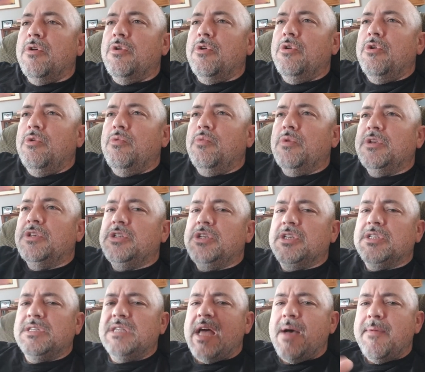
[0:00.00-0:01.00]
who was
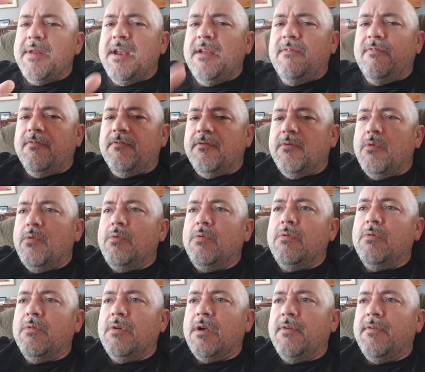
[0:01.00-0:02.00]
just nominated
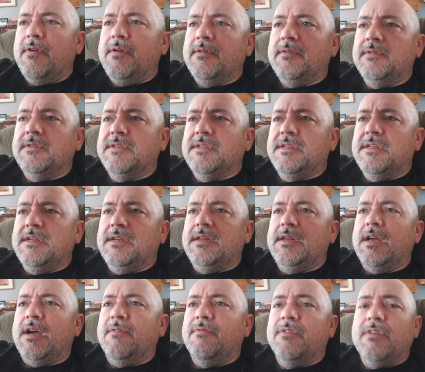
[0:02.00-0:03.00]
for other
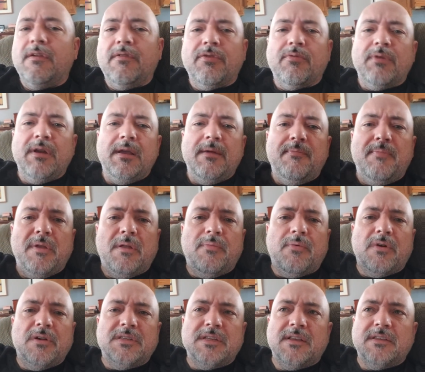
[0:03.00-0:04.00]
stuff, the 3
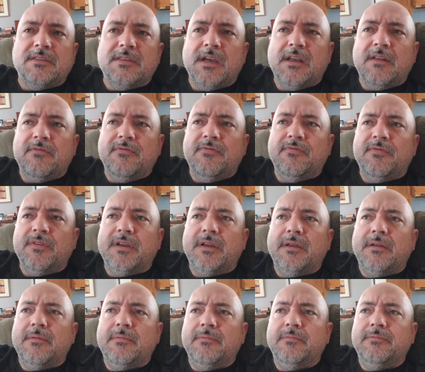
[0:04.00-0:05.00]
Billboards outside of
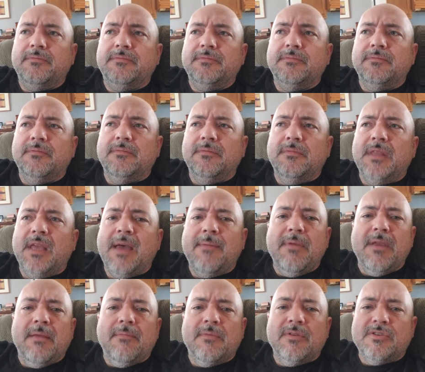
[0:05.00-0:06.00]

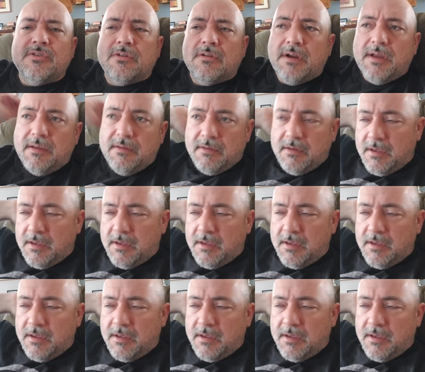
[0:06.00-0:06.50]
Ebbing, Missouri.